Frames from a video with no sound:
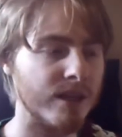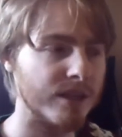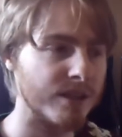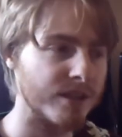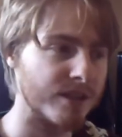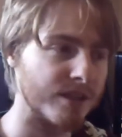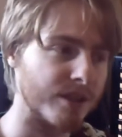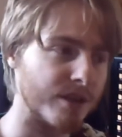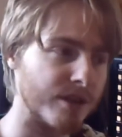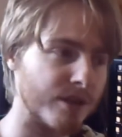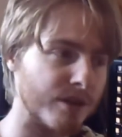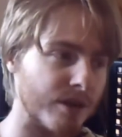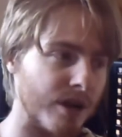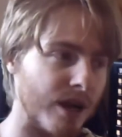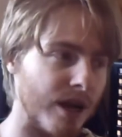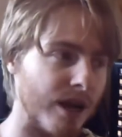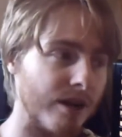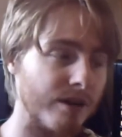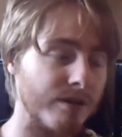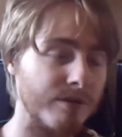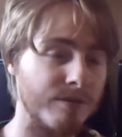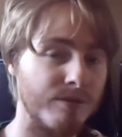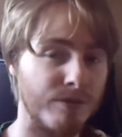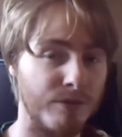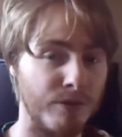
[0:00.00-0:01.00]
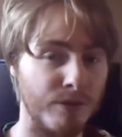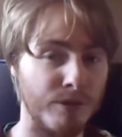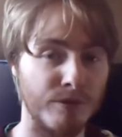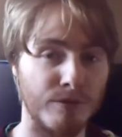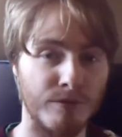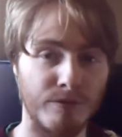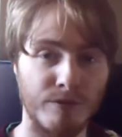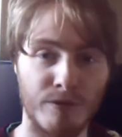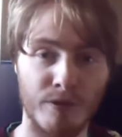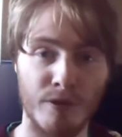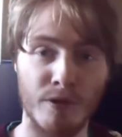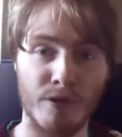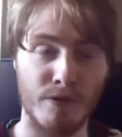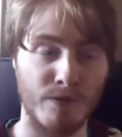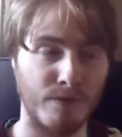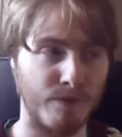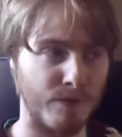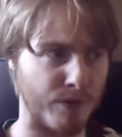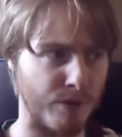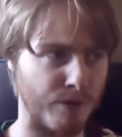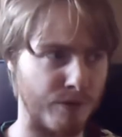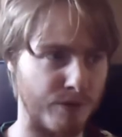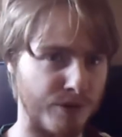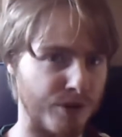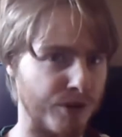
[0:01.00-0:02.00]
So I'm for the for
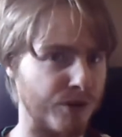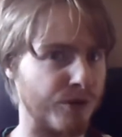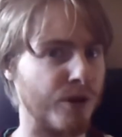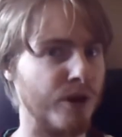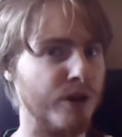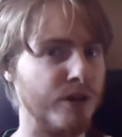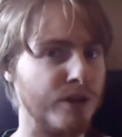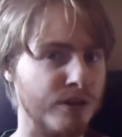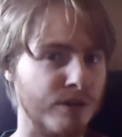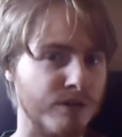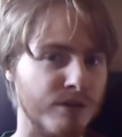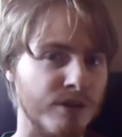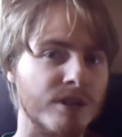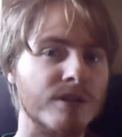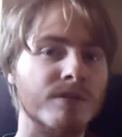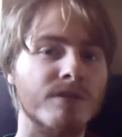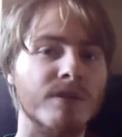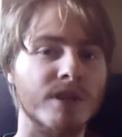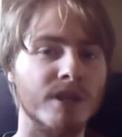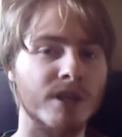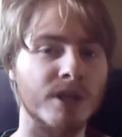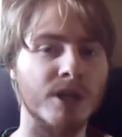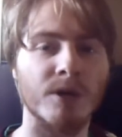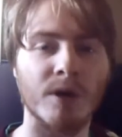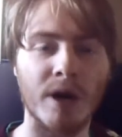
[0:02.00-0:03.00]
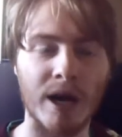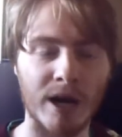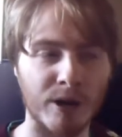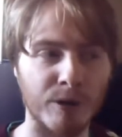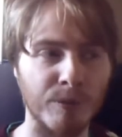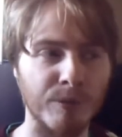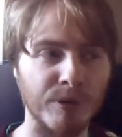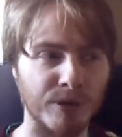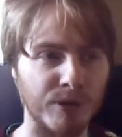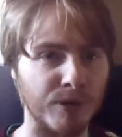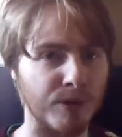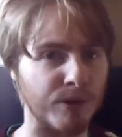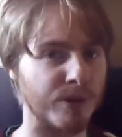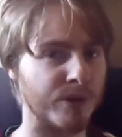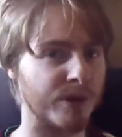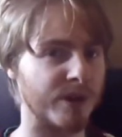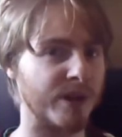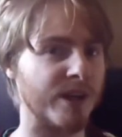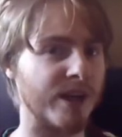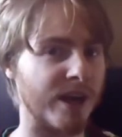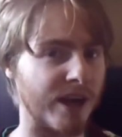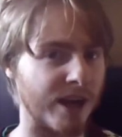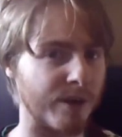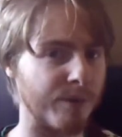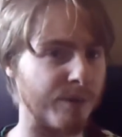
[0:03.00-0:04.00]
the duration of this video, I will be calling
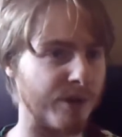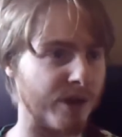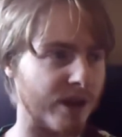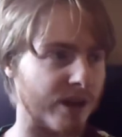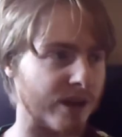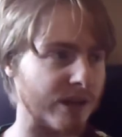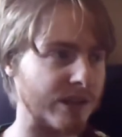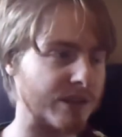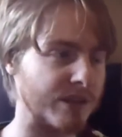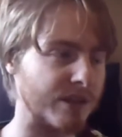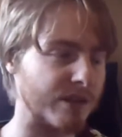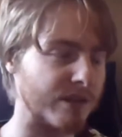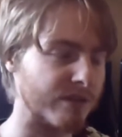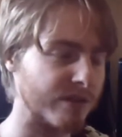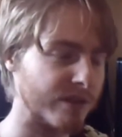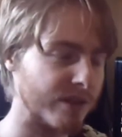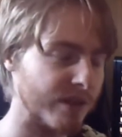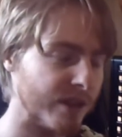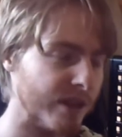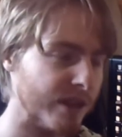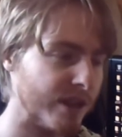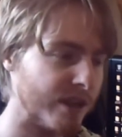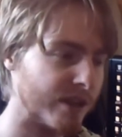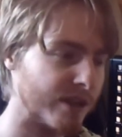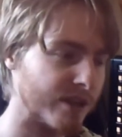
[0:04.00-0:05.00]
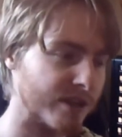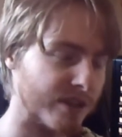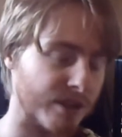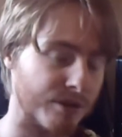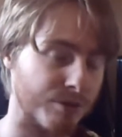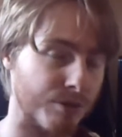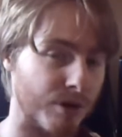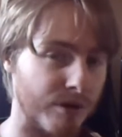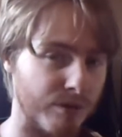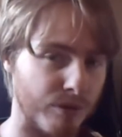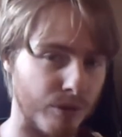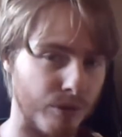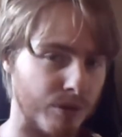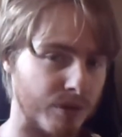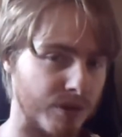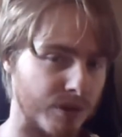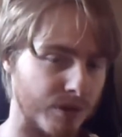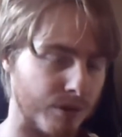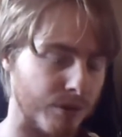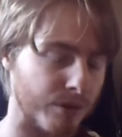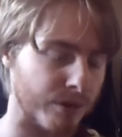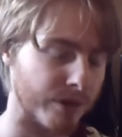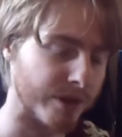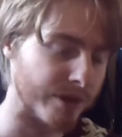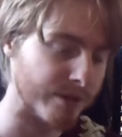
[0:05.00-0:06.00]
it iPi Soft, because that's what I've always
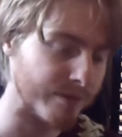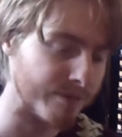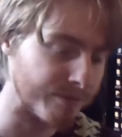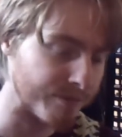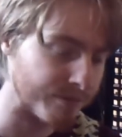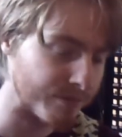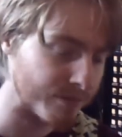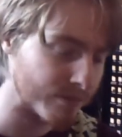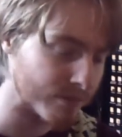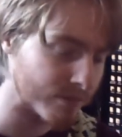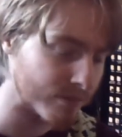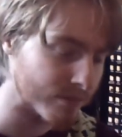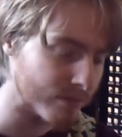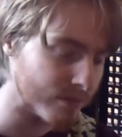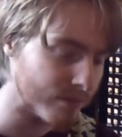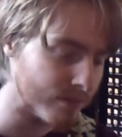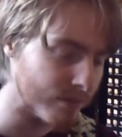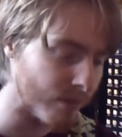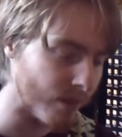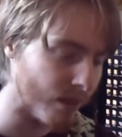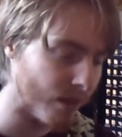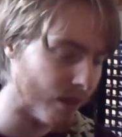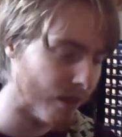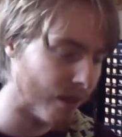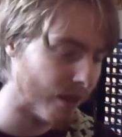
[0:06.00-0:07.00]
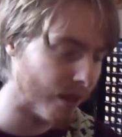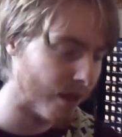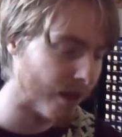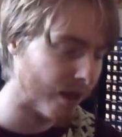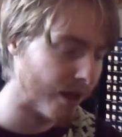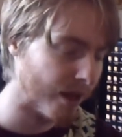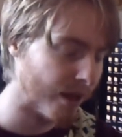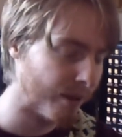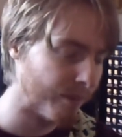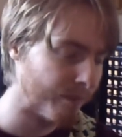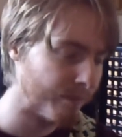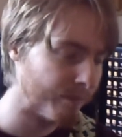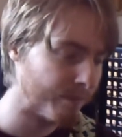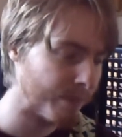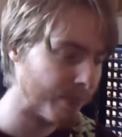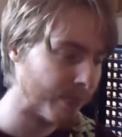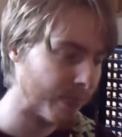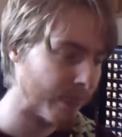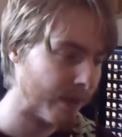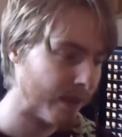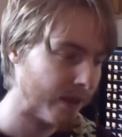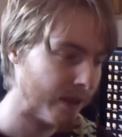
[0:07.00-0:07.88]
called it. Um,